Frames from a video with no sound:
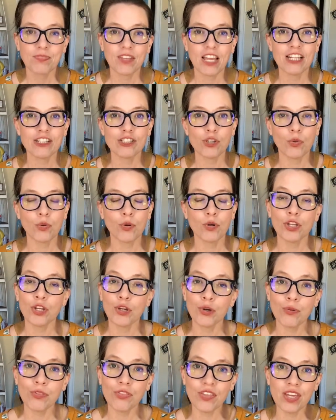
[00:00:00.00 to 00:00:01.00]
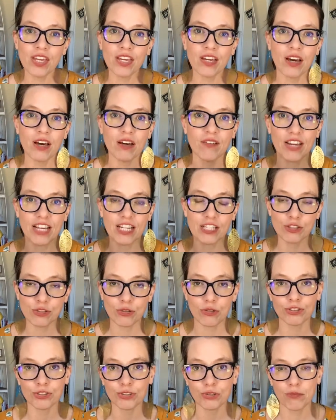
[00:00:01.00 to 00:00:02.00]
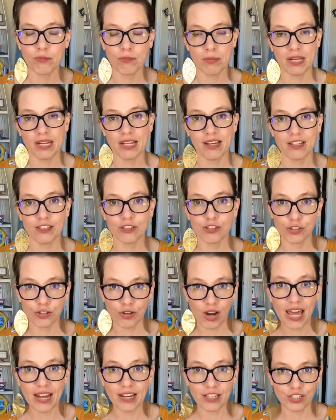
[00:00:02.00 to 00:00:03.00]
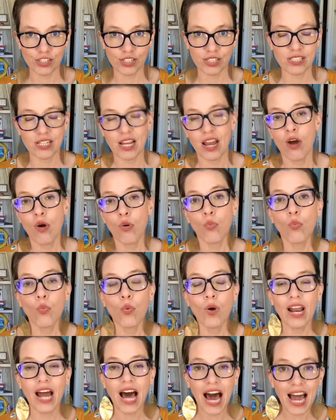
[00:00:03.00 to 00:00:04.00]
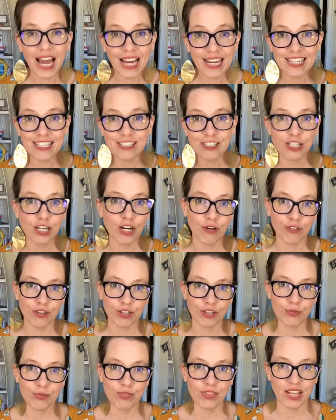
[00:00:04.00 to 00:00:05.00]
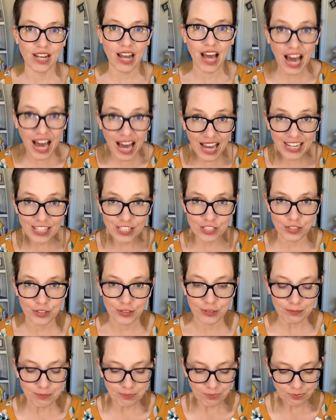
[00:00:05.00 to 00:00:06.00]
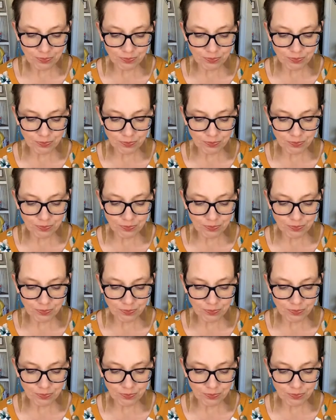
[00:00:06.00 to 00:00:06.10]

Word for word: And so when you think of a social media strategist, what I can tell you that I do